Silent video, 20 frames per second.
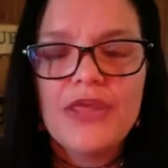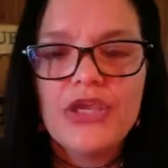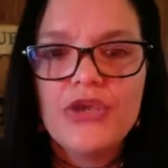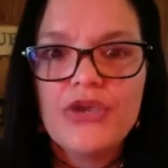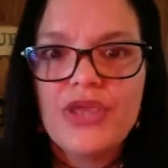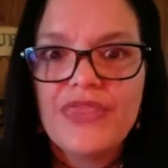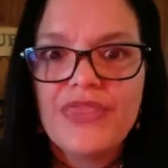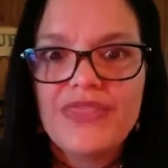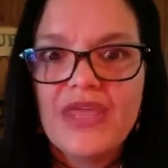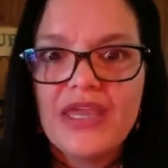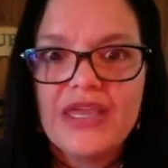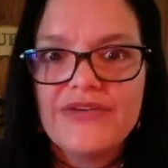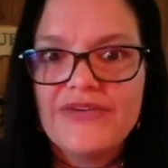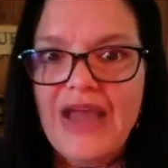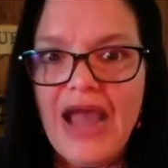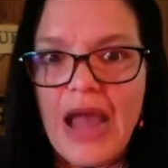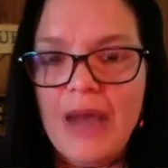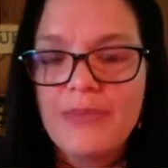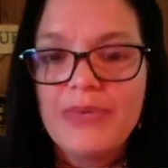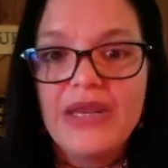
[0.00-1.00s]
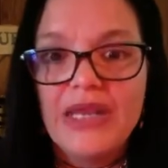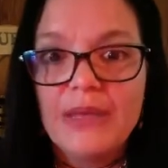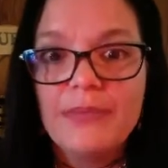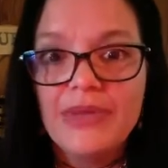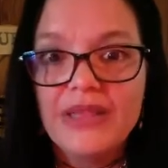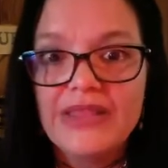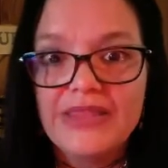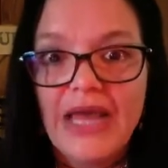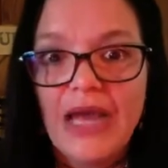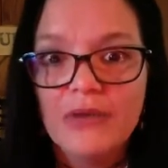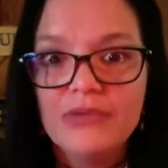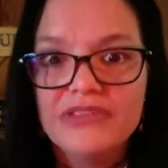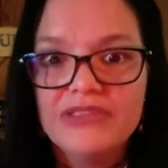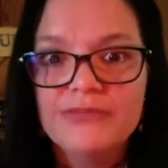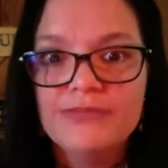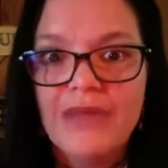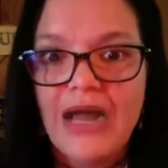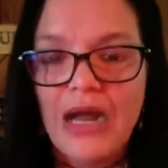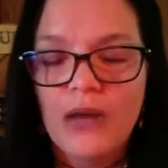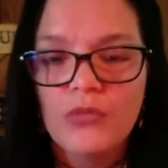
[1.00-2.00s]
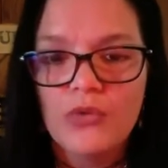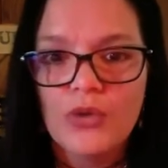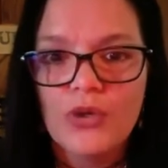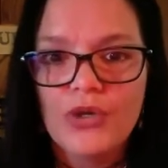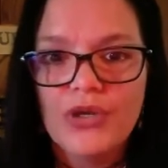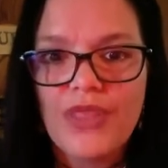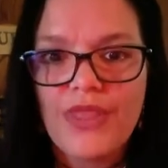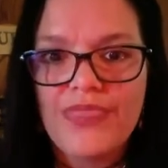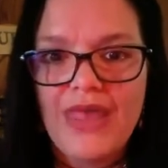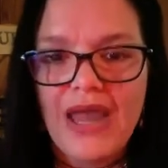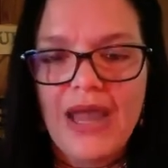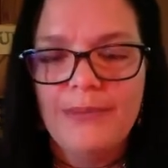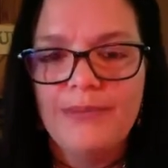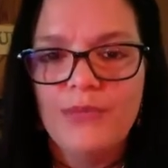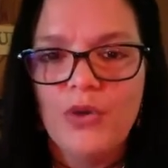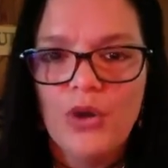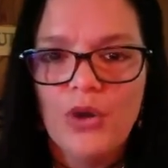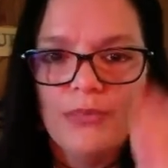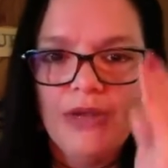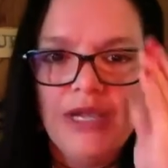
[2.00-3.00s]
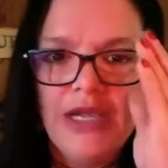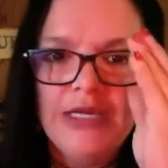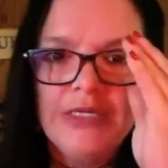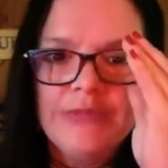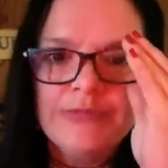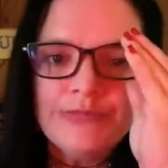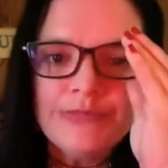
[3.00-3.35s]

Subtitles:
you could think of happening? But that was my world at that moment.